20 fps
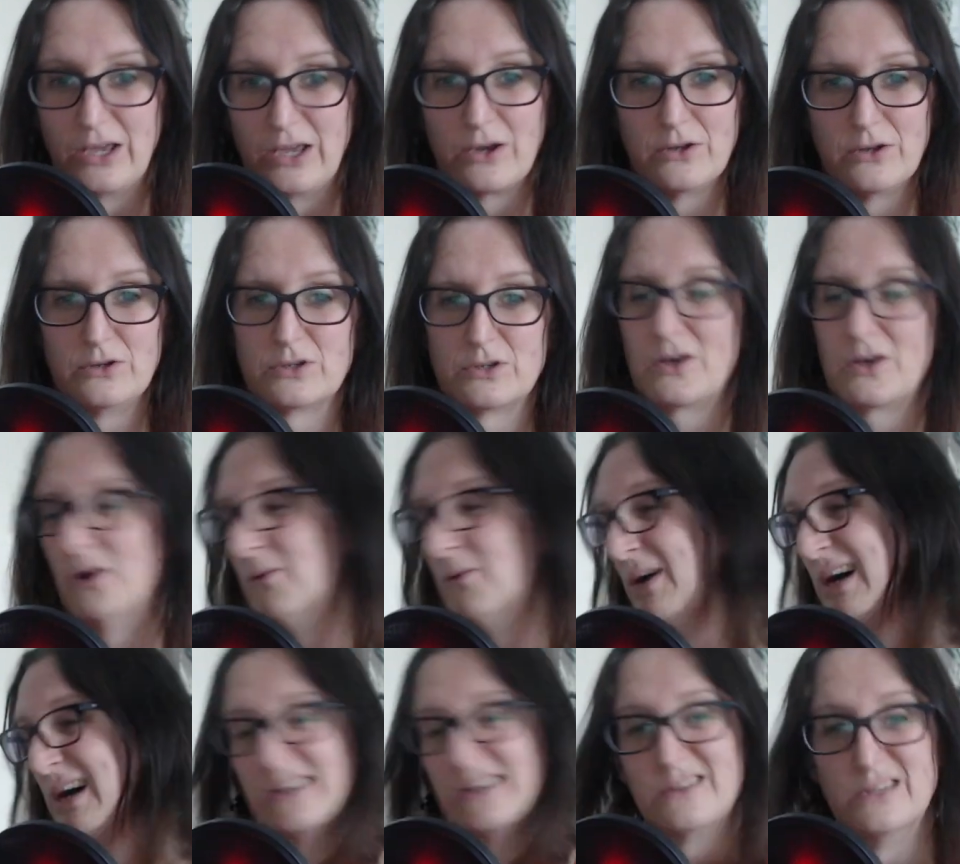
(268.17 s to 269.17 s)
You could just go,
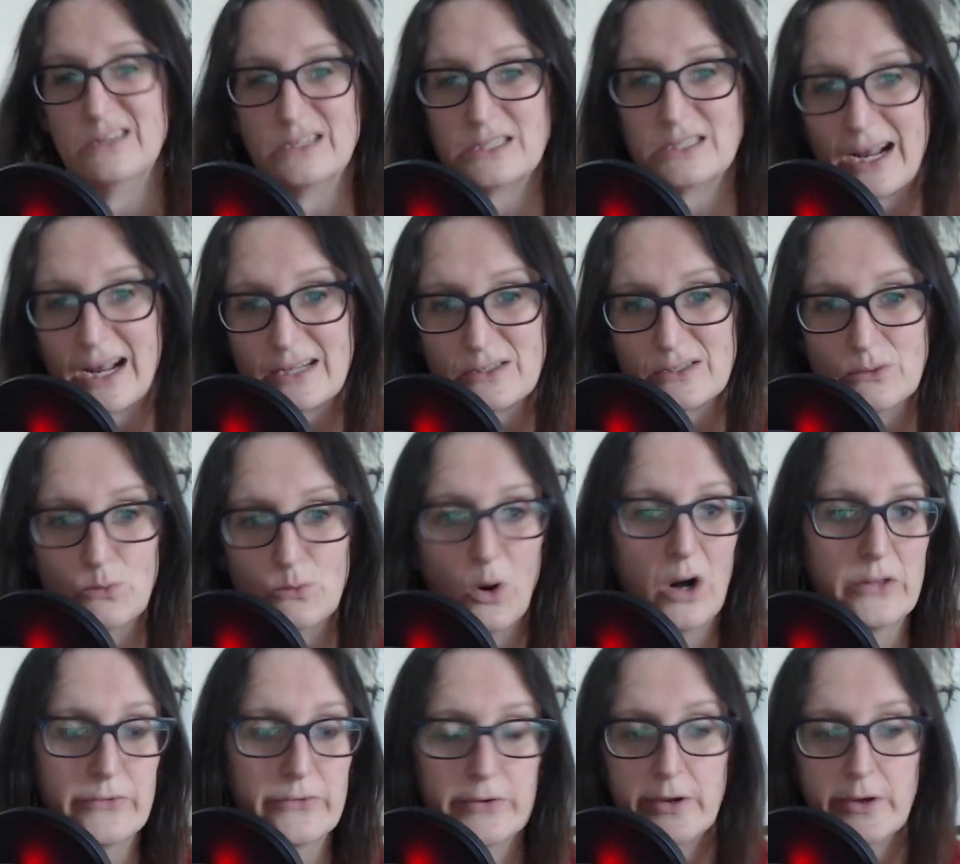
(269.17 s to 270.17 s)
well, it's in sector
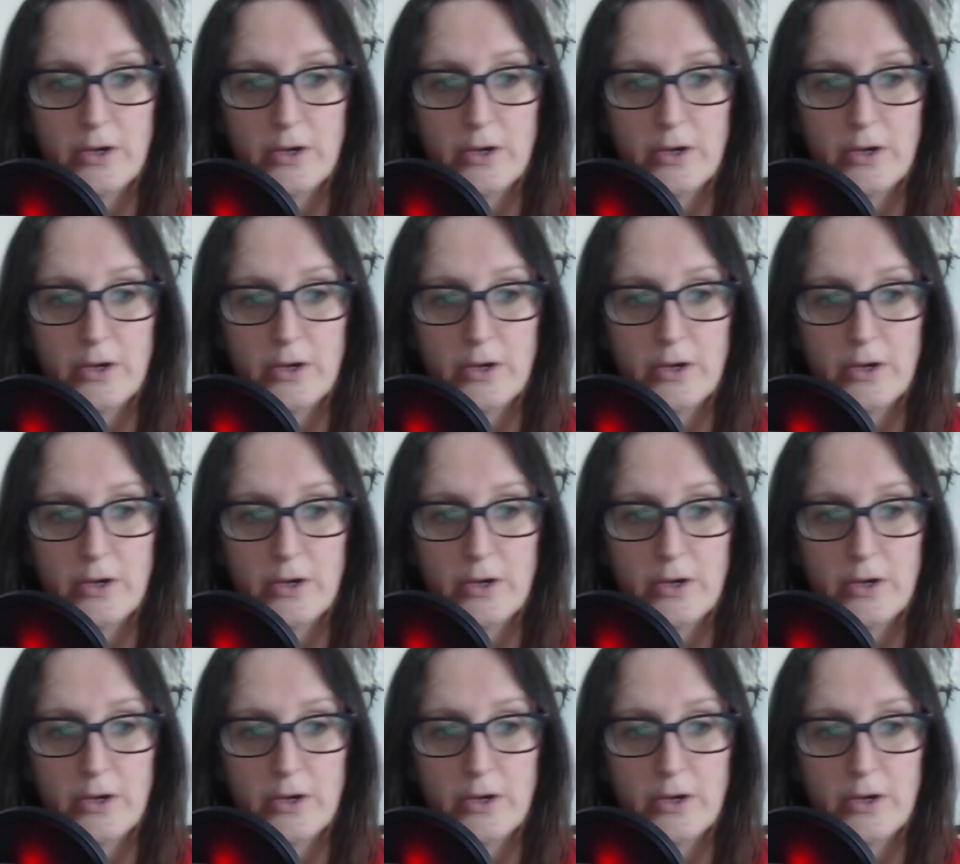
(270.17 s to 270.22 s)
1.